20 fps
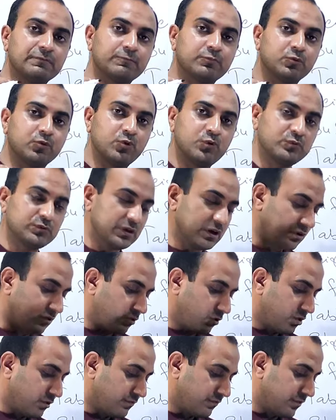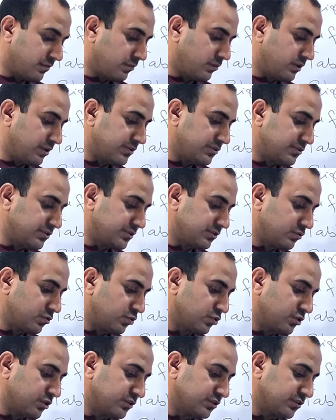Improve the core formulation.
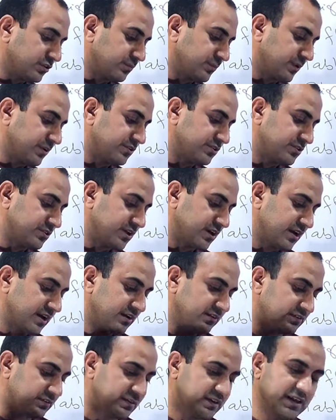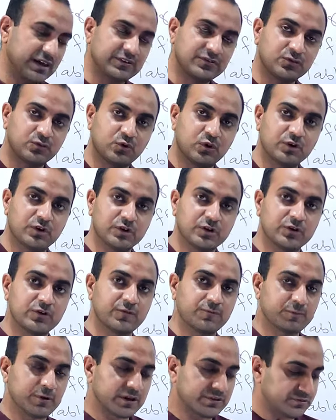Coating suspension has less
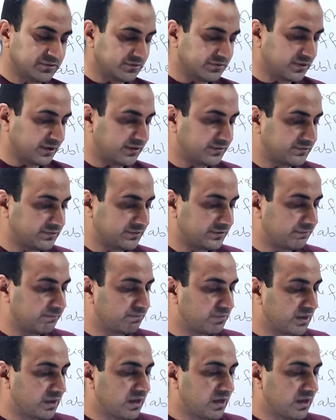quantity of plasticizer.